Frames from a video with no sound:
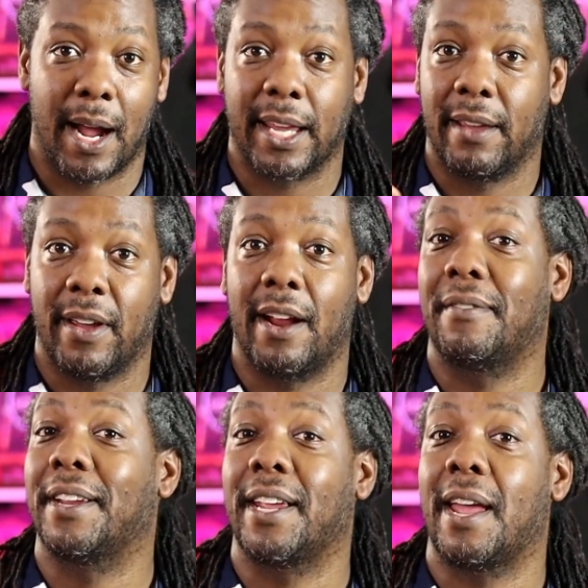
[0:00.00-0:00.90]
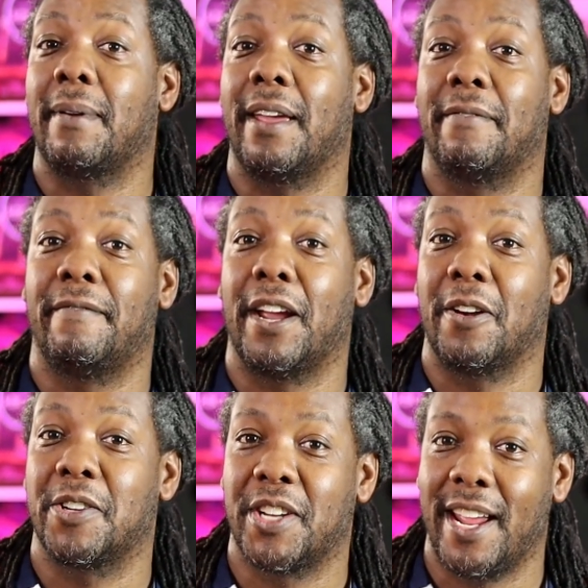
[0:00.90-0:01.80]
I give every game a
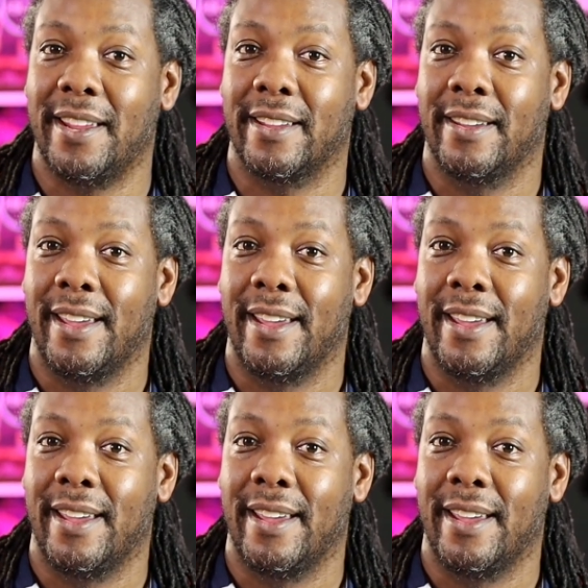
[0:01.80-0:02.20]
fair shake